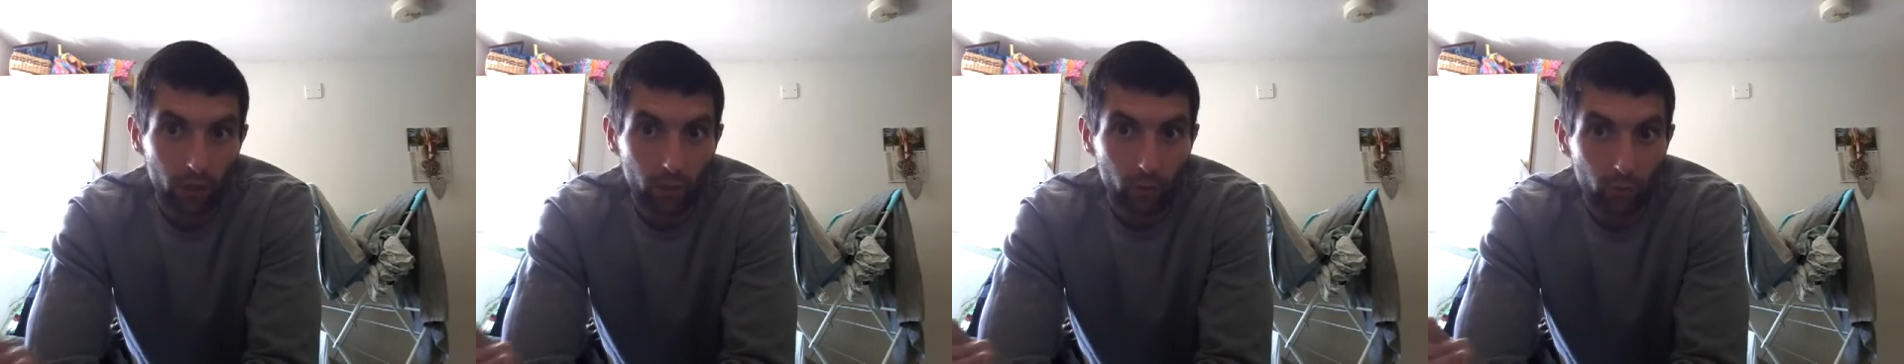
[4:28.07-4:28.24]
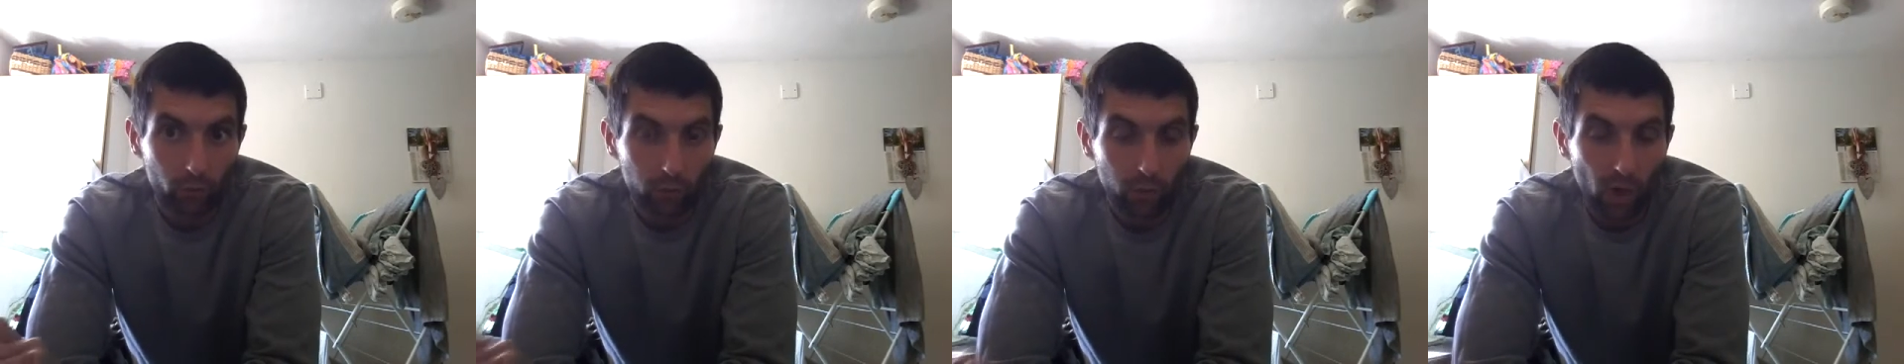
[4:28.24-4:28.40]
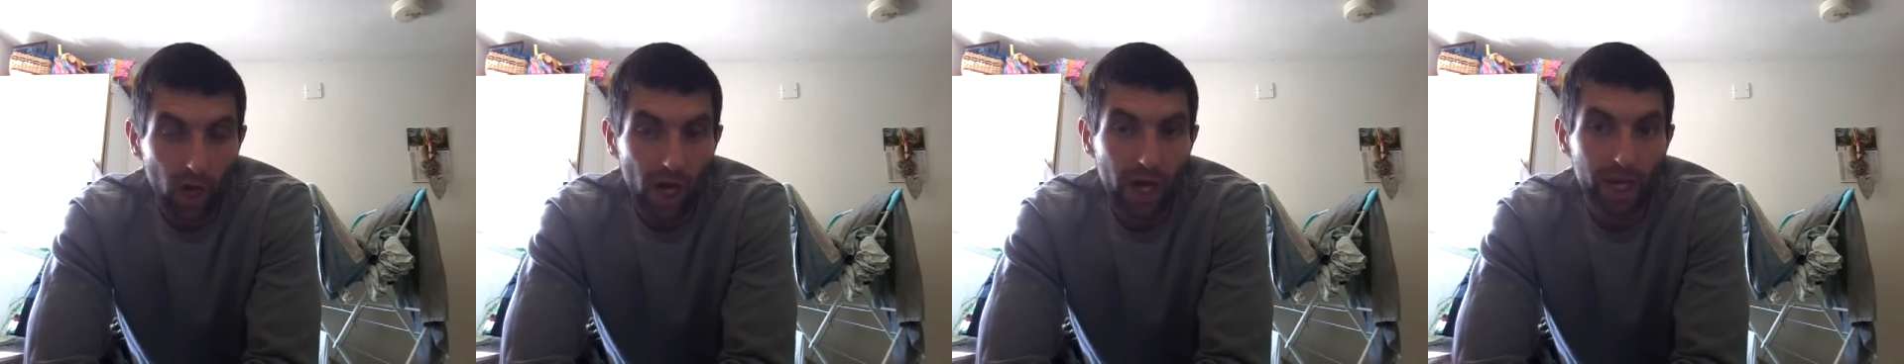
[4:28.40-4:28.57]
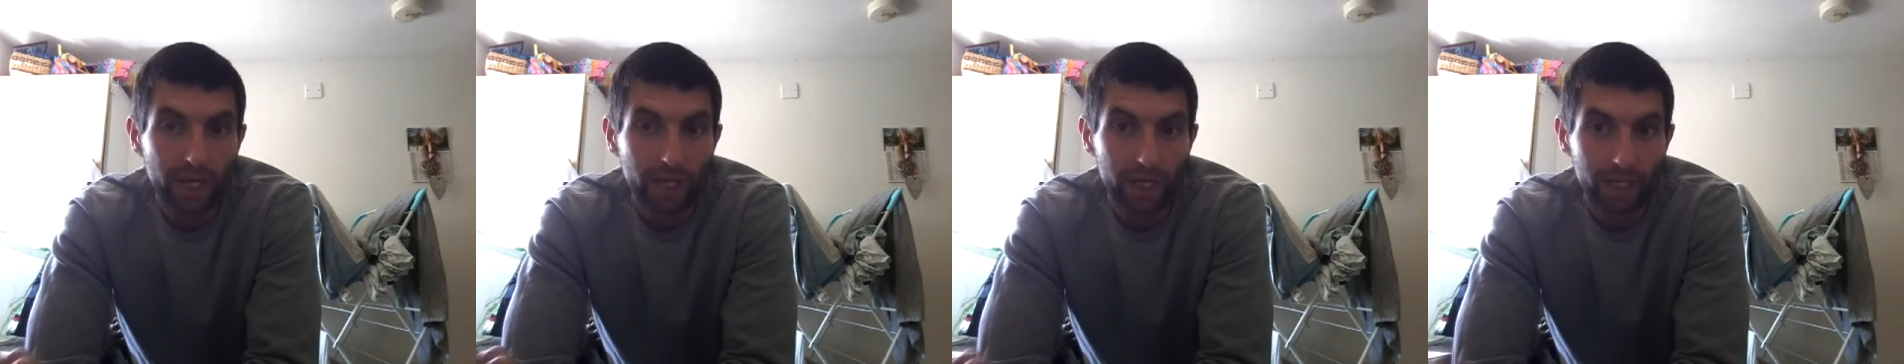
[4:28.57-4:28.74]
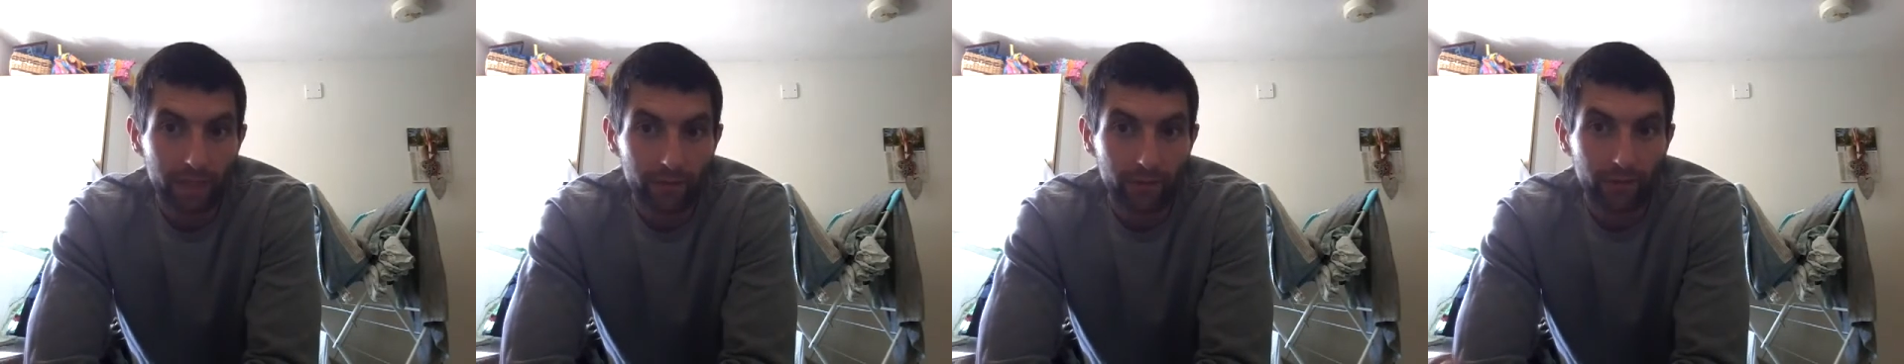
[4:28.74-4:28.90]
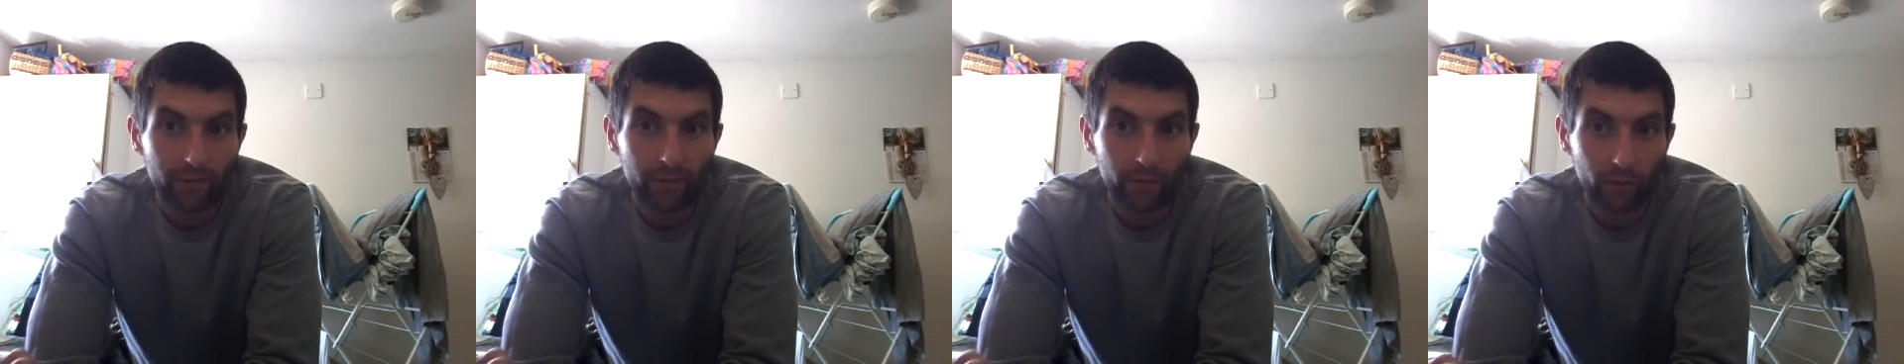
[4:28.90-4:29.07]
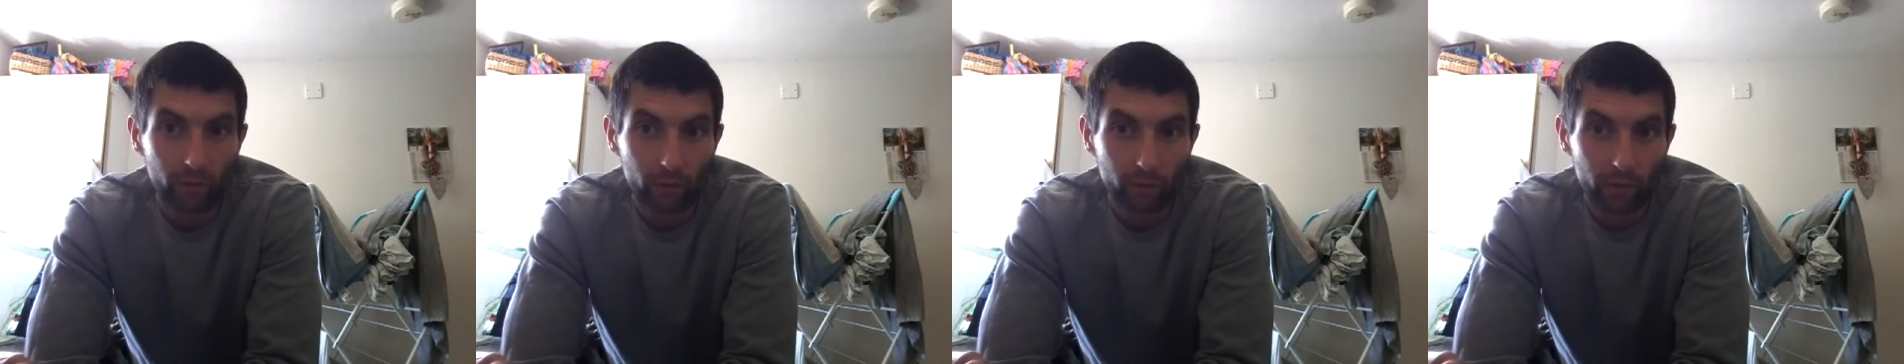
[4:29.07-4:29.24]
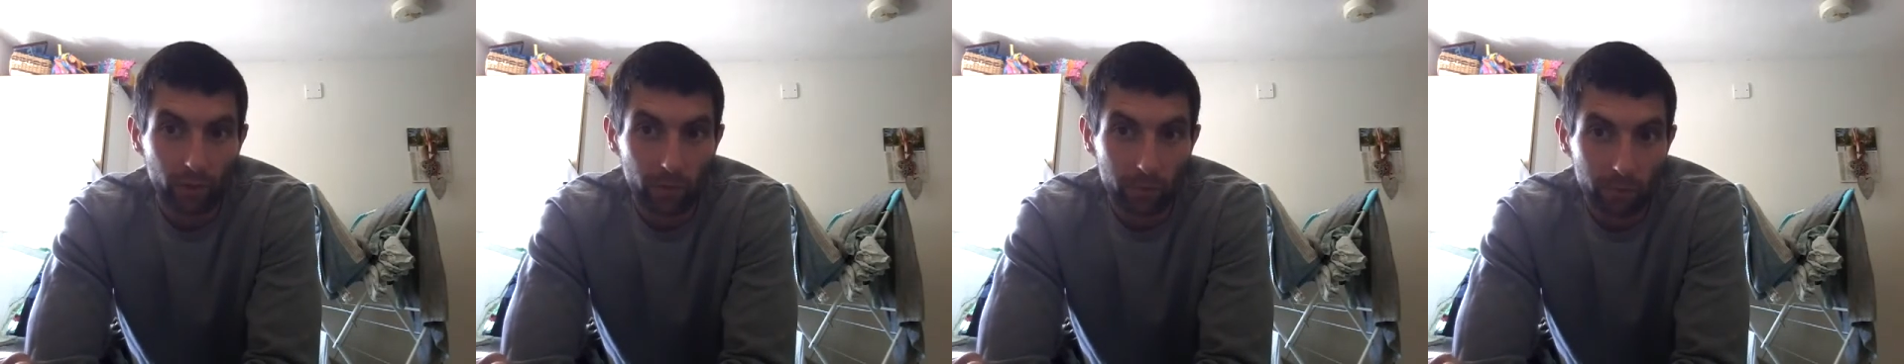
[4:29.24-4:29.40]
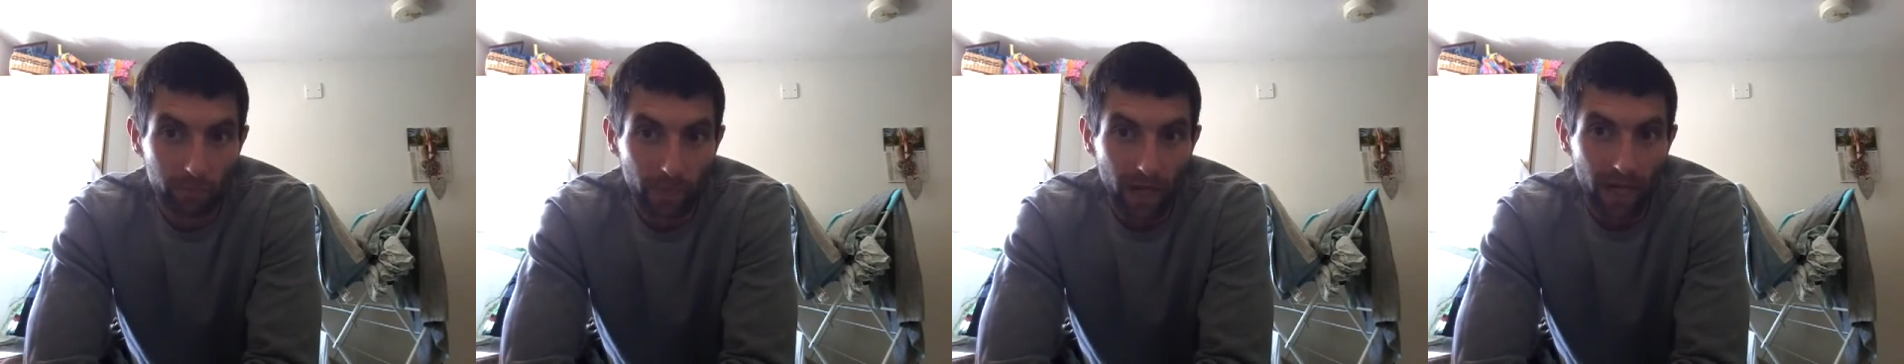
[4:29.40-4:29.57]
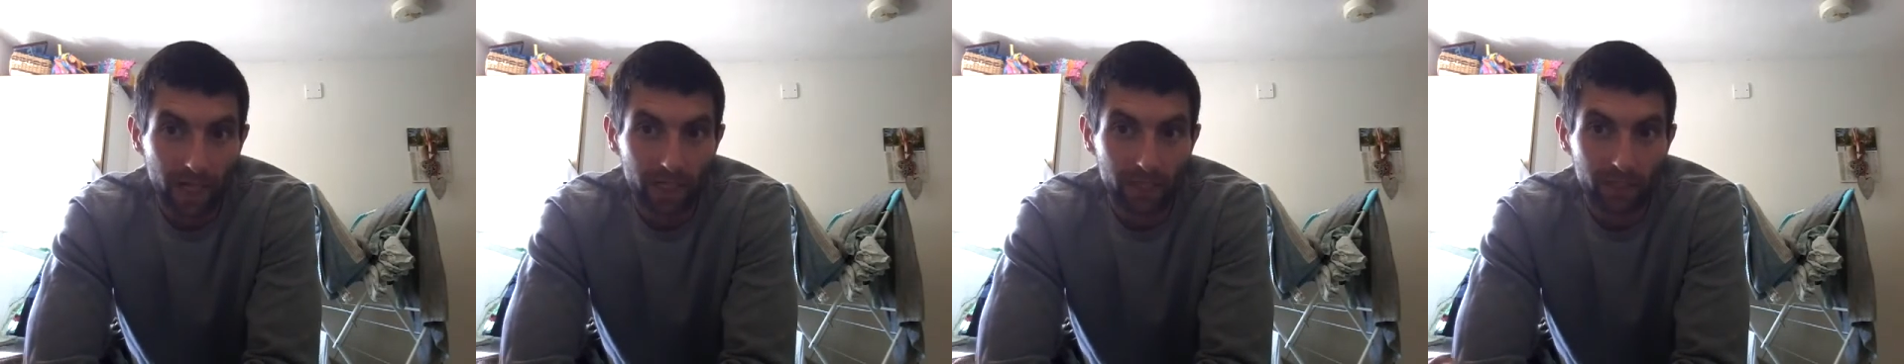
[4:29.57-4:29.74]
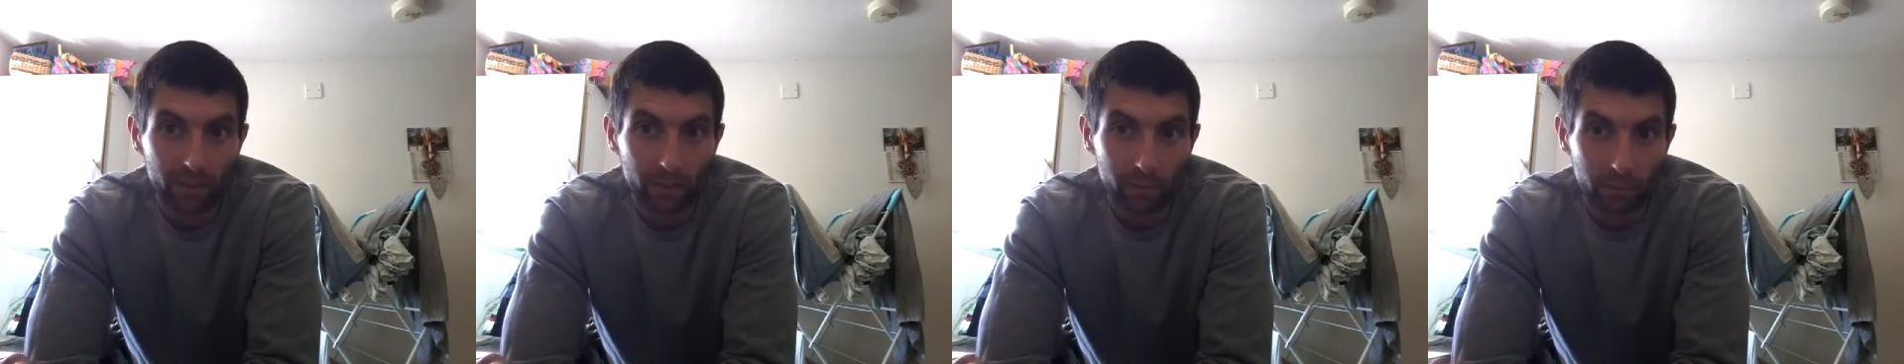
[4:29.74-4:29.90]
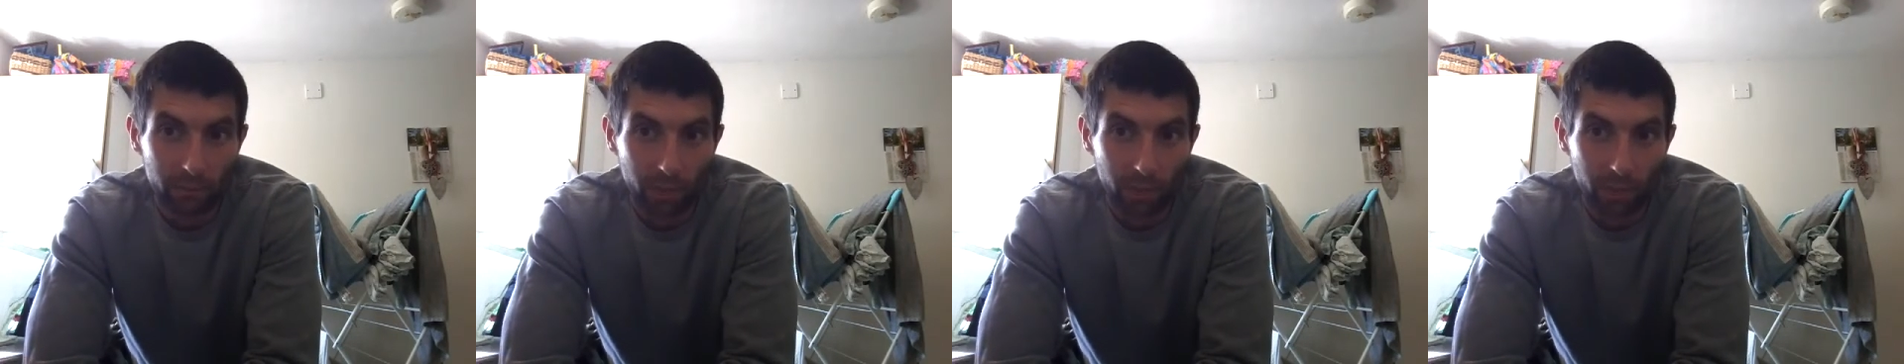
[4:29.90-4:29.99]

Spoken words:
right into the main